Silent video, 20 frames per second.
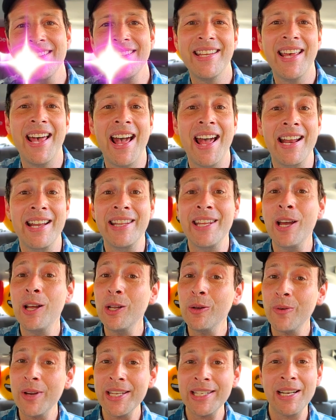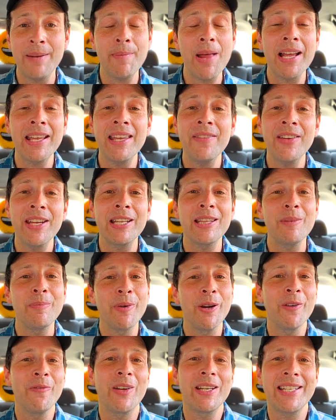of 10. And the only reason I'm not giving it the
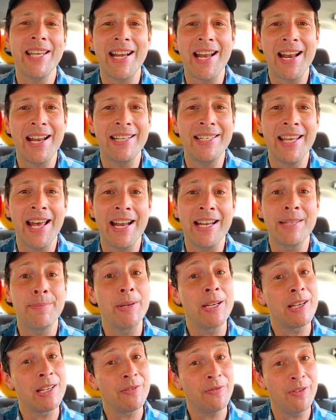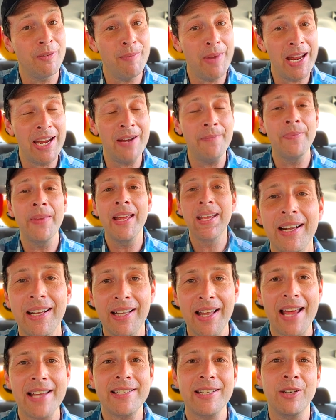perfect 10 out of 10 is because for me,
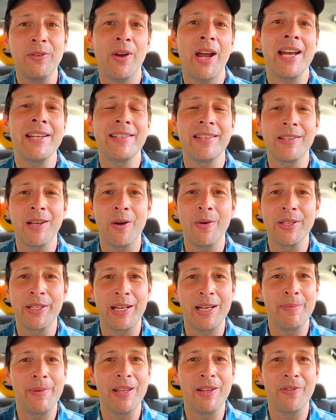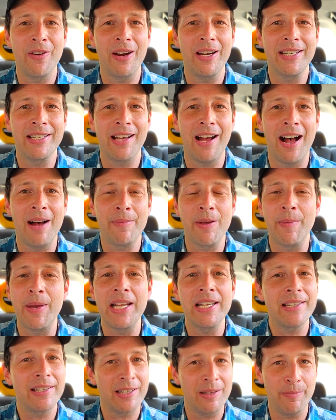classic ranch is always gonna be the very top. I
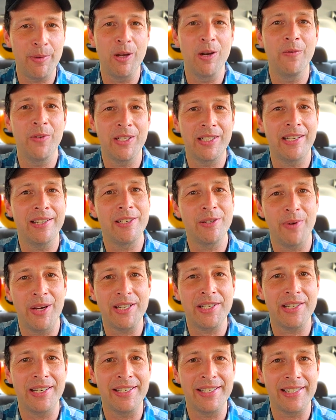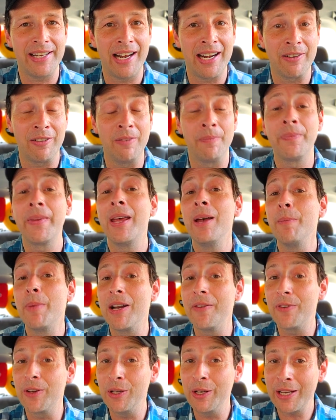mean, it's just a beautiful situation in general.
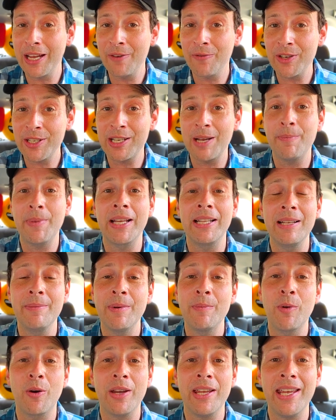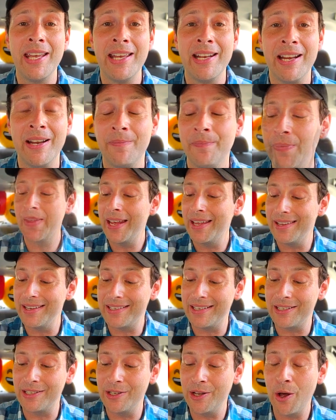But if you're looking for something a little bit more heated,
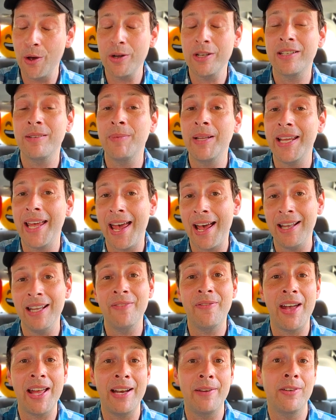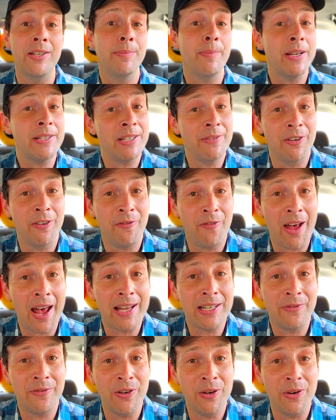this is noticeably elevated, especially for
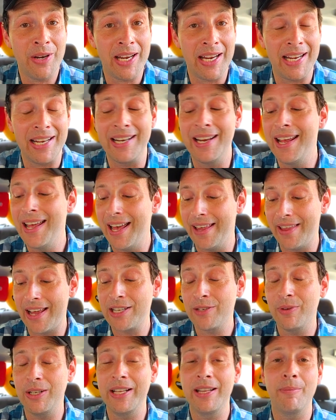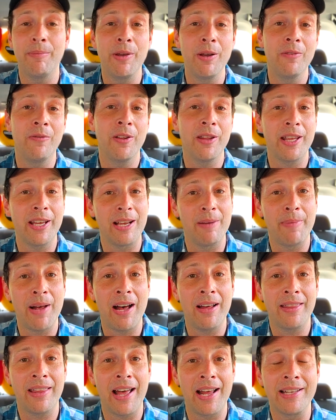fast food heat. And that's really the beautiful thing
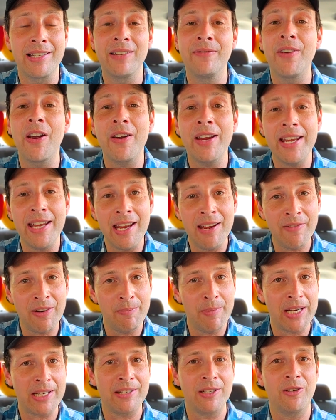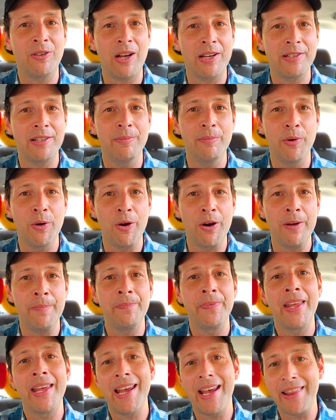about that. It's a very even mix across the board,
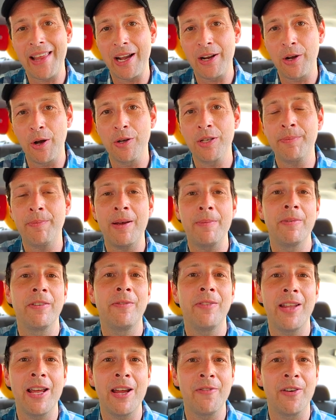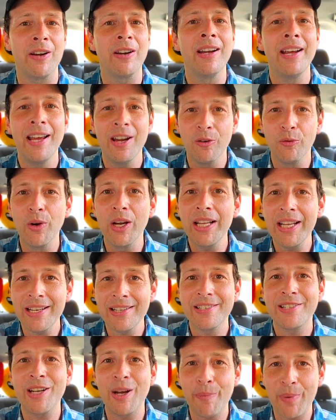and that ghost pepper flavor really
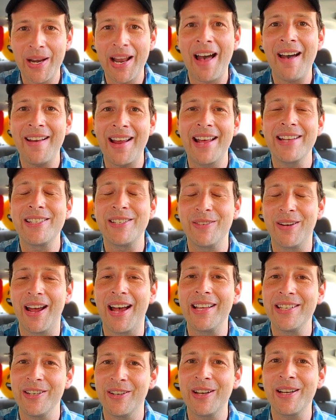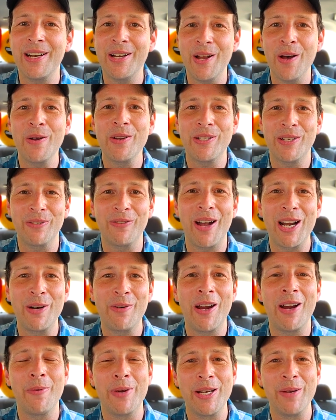is jumping out at you guys. You're gonna notice it right
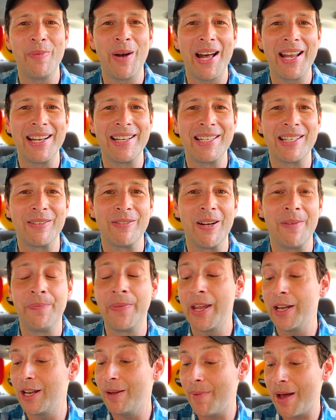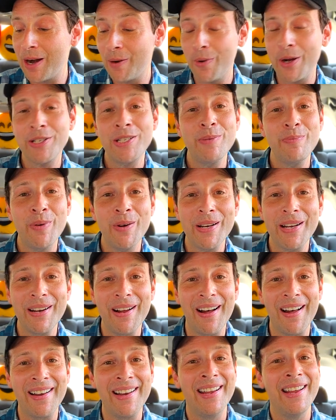away when you bite into it. No matter what you put it
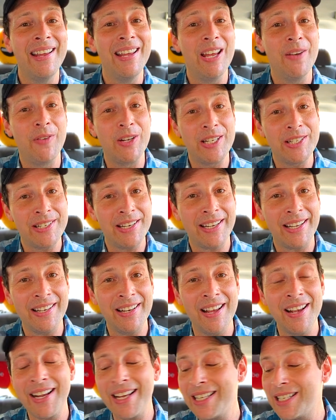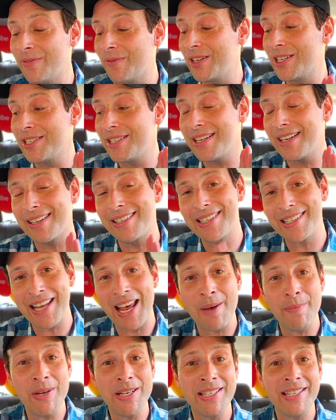on, if it's chicken nuggets, if it's chicken
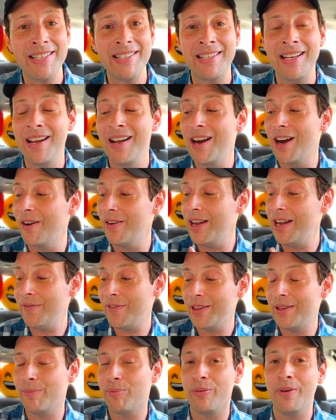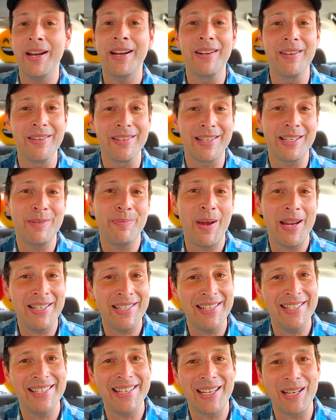sandwiches, or even the Pringles, the
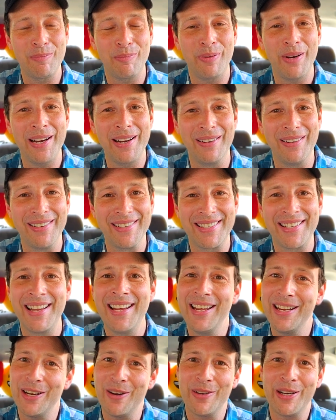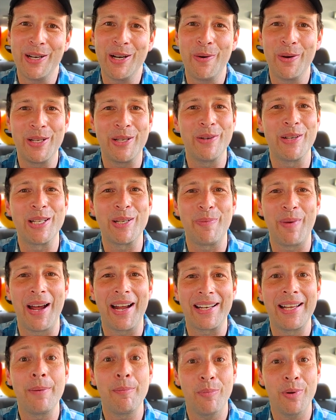spicy chicken Pringles, you already know what to
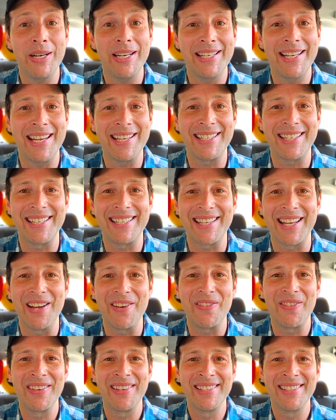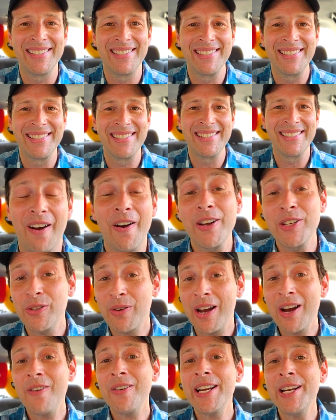expect. Pretty tasty stuff. All right,
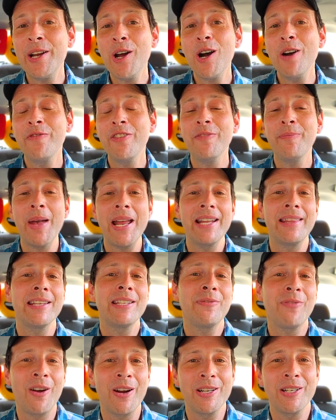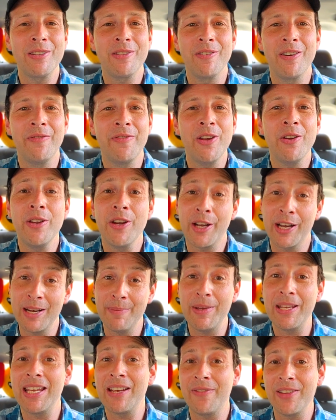so I already know if you've made it this far into the review, you're gonna
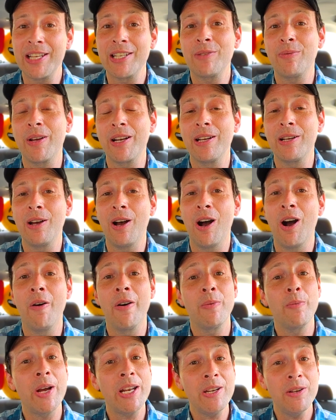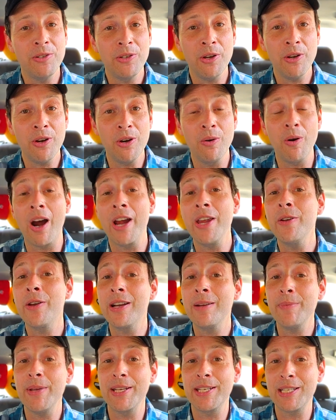be giving this one a go. And when you do, are you
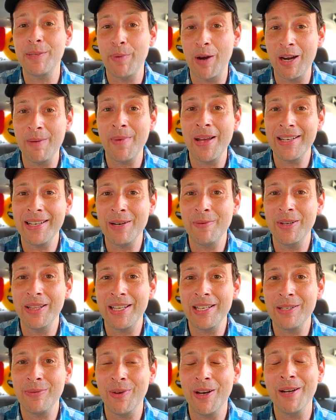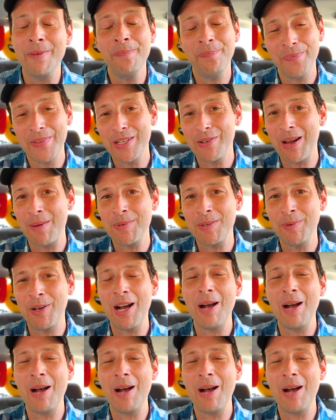gonna be experimenting with this one? Drop some